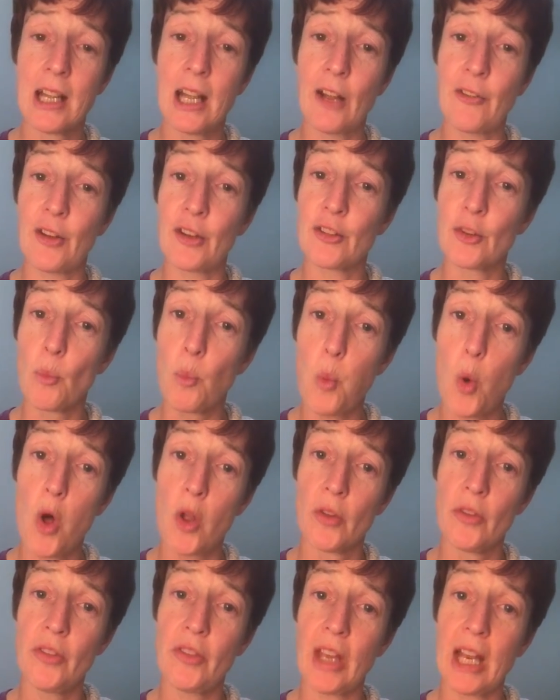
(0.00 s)
If it's a
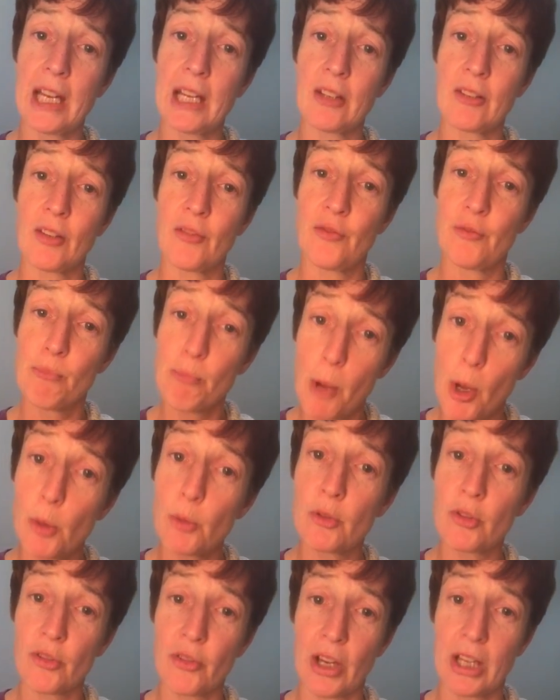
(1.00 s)
want and it's a
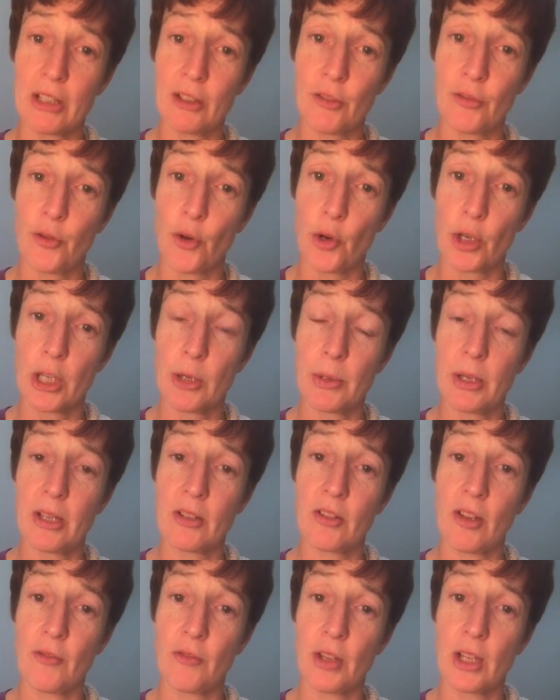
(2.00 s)
motivator for you and
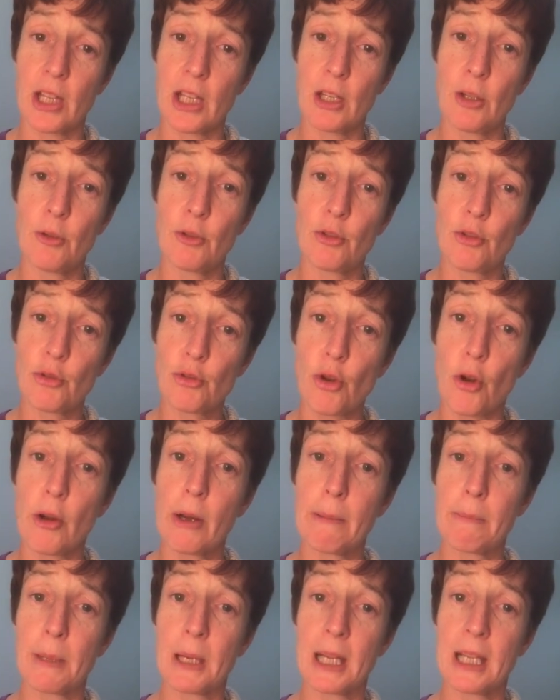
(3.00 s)
it's something that you
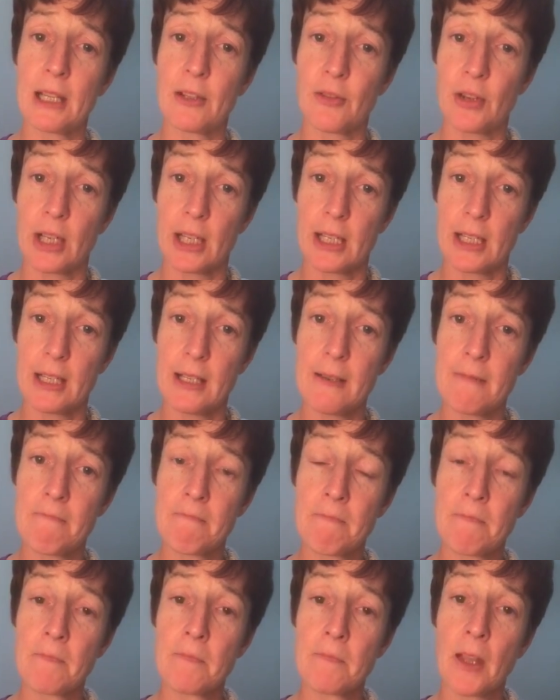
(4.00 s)
strongly believe in,
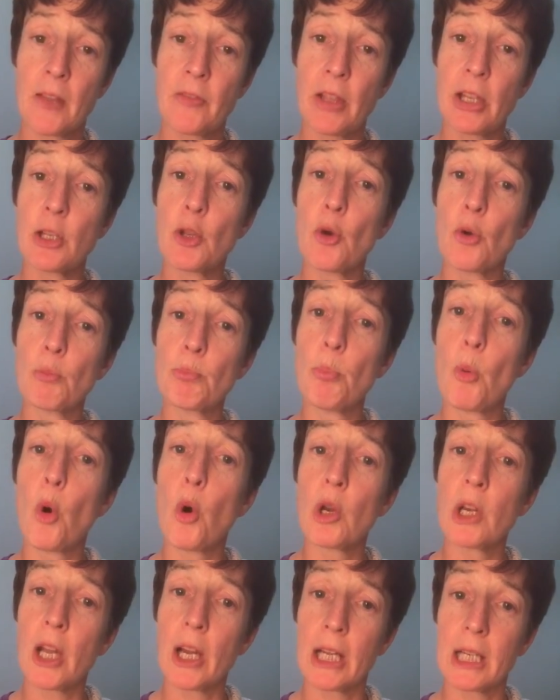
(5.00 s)
then you're
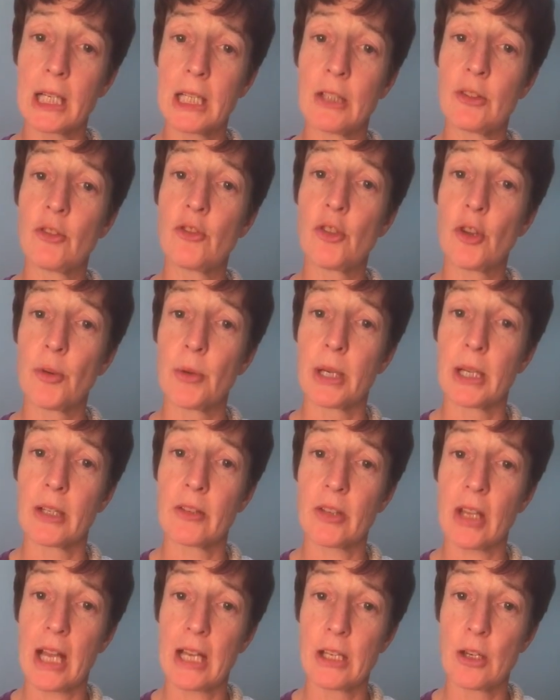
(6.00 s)
more likely to do
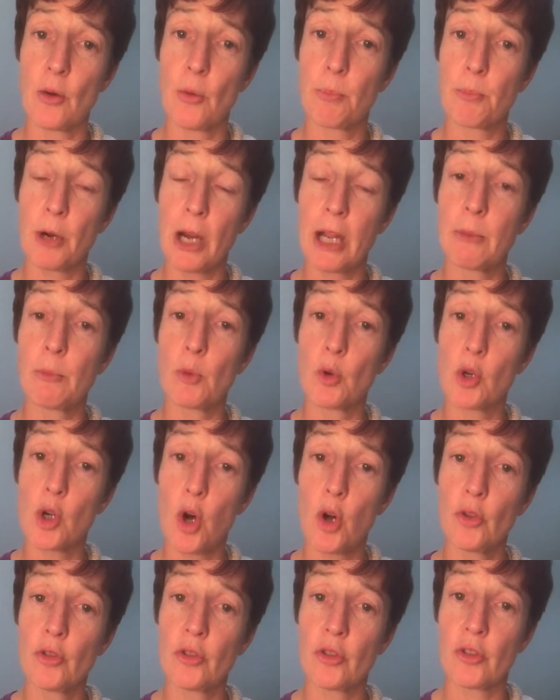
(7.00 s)
it, and your brain will
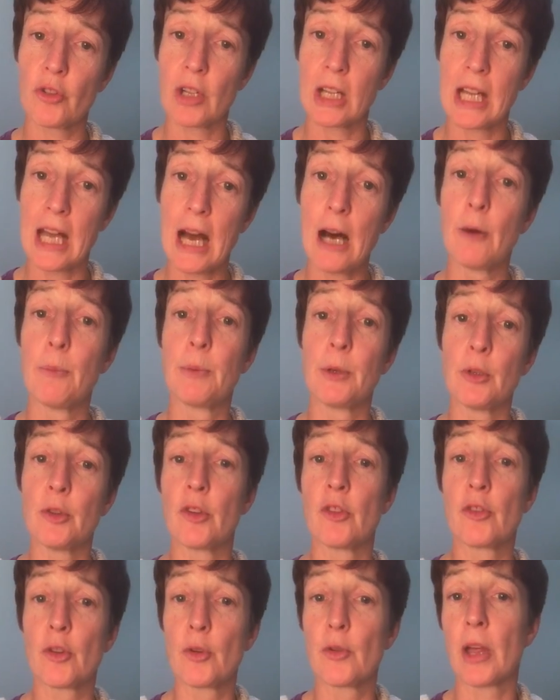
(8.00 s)
consciously help you
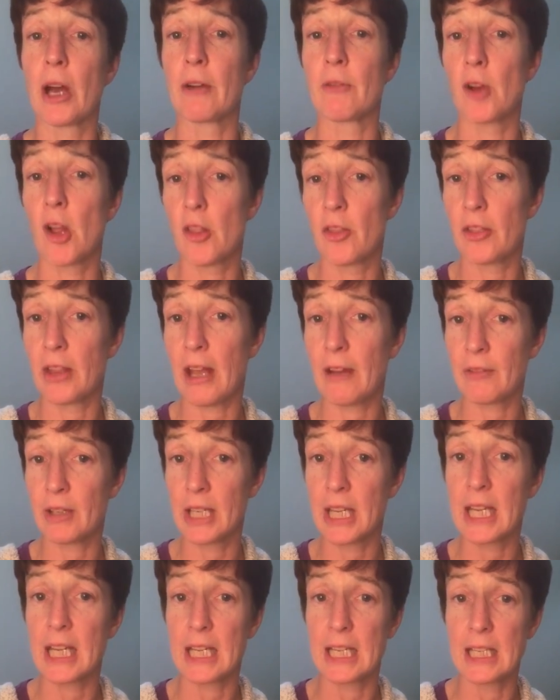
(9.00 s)
to do that rather than have a
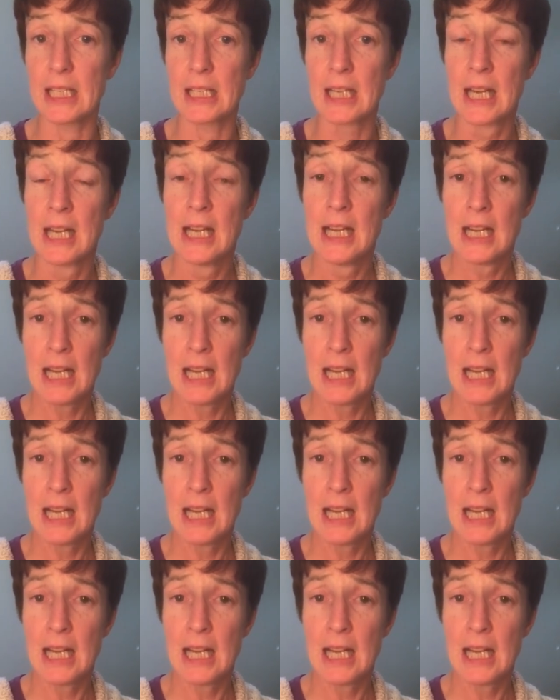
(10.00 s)
need.